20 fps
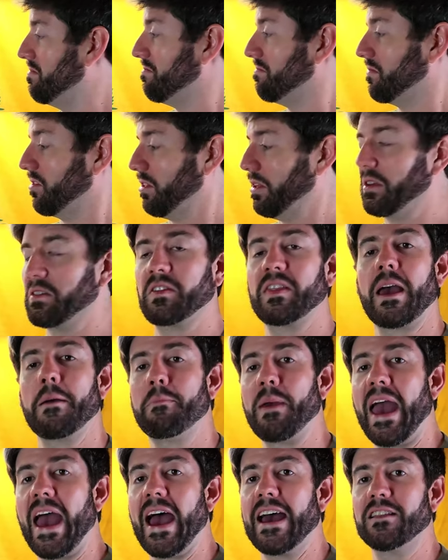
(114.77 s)
really isn't that
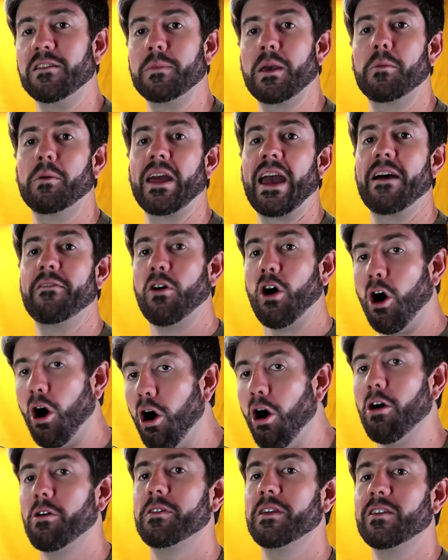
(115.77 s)
bad to be able to have
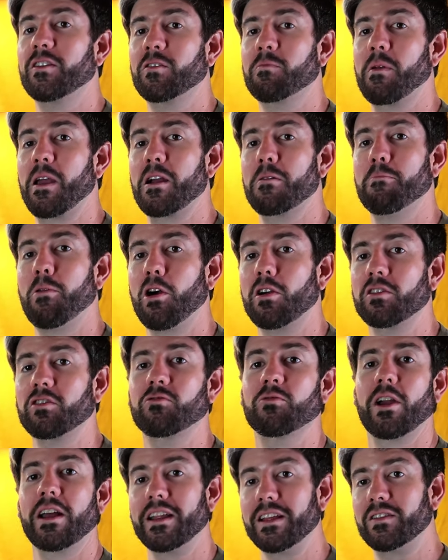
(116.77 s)
all these spare parts
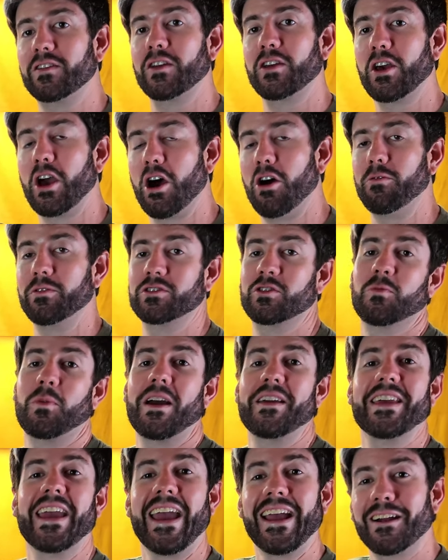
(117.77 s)
ready to go, which is why
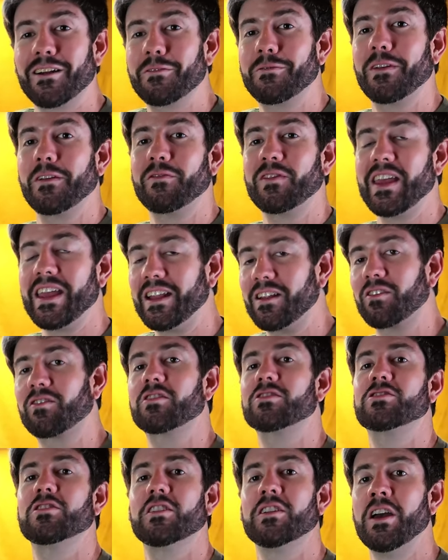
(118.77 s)
the AR-15 is
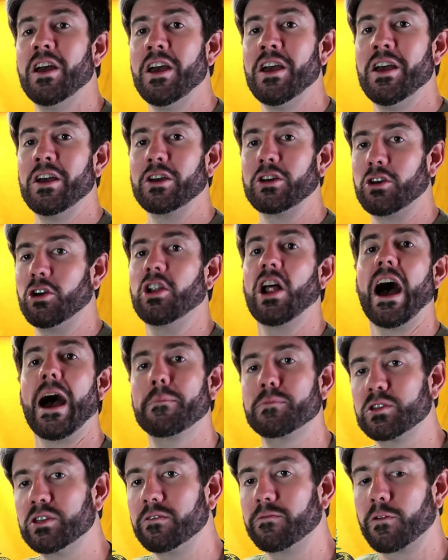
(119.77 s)
such a good
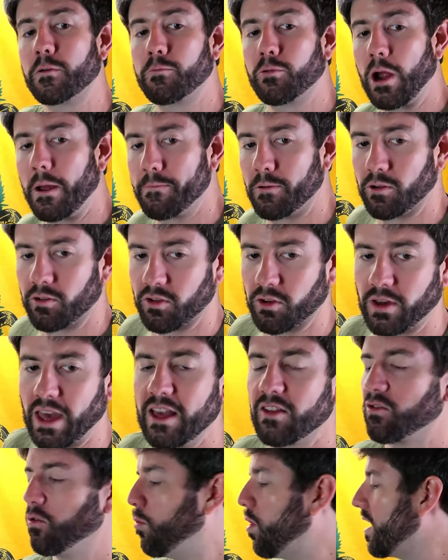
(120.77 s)
option for preppers, okay?
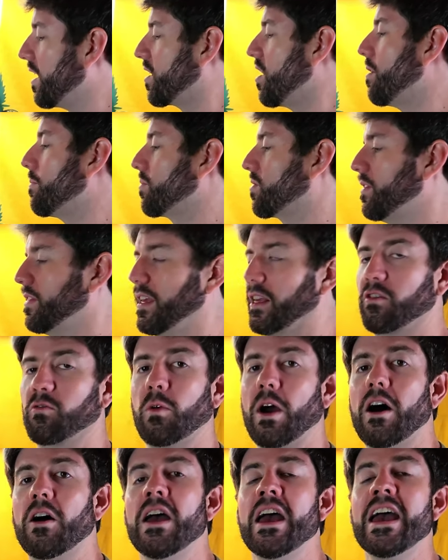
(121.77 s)
So what comes in this?
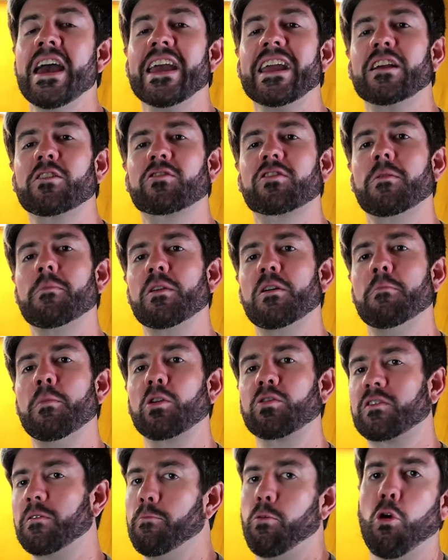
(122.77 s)
Well, here's some of the
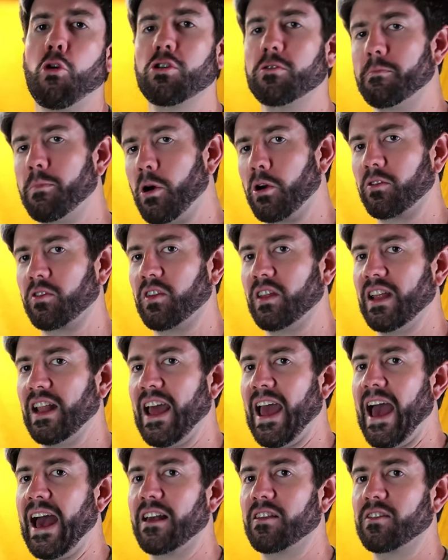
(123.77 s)
most important parts that it
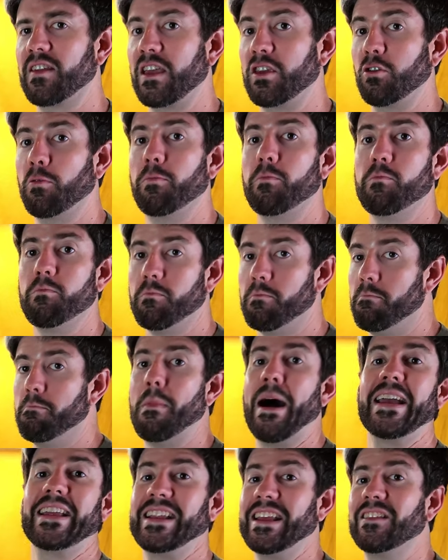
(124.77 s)
has that you
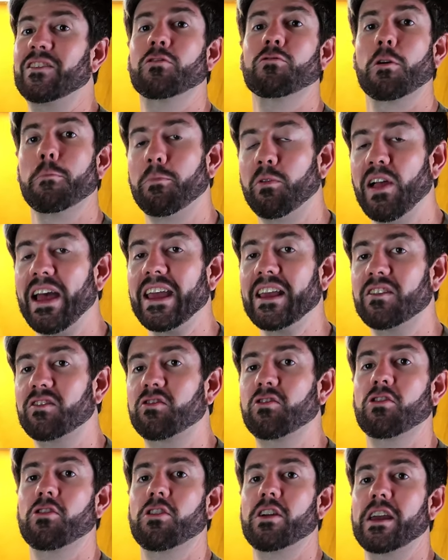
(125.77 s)
might need to replace
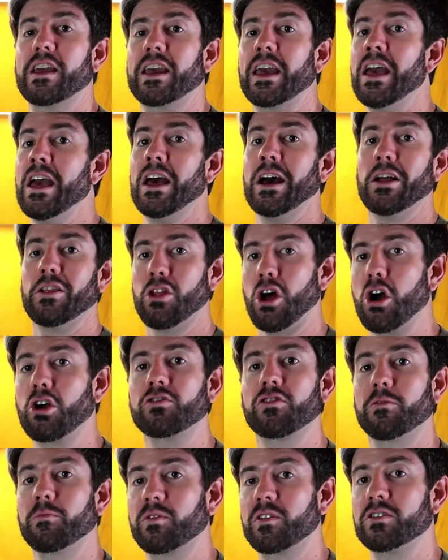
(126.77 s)
during a
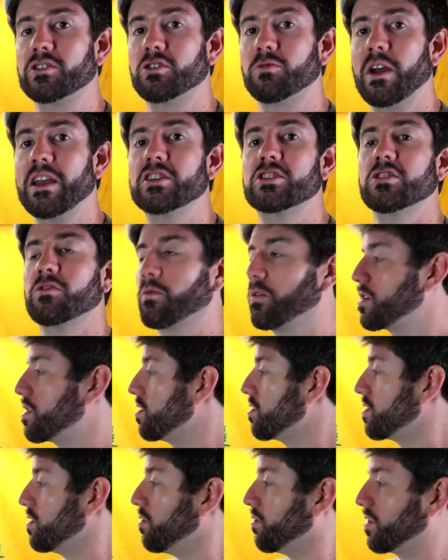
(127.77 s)
long-term situation where you're
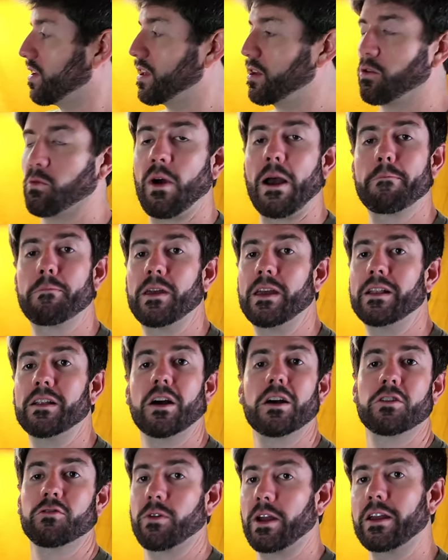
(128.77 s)
using your weapon
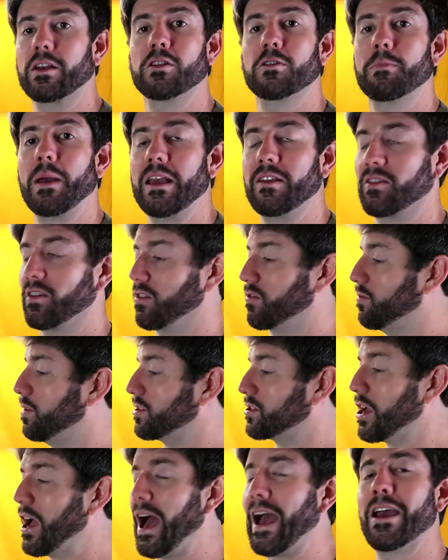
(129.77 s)
on a regular basis,
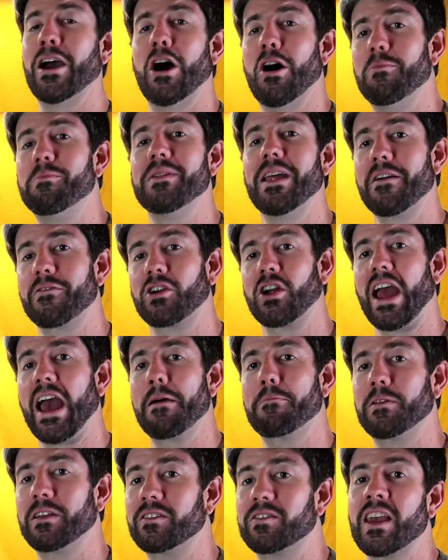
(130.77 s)
which I hope never
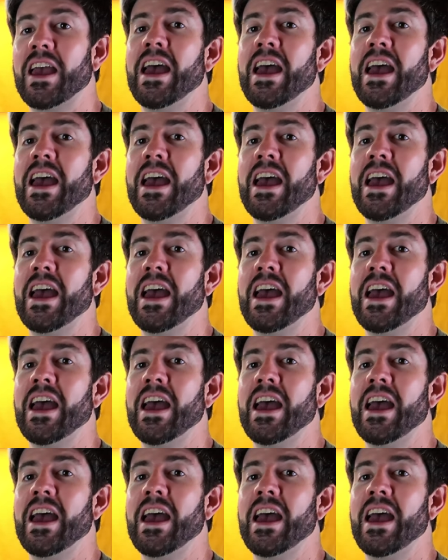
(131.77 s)
happens.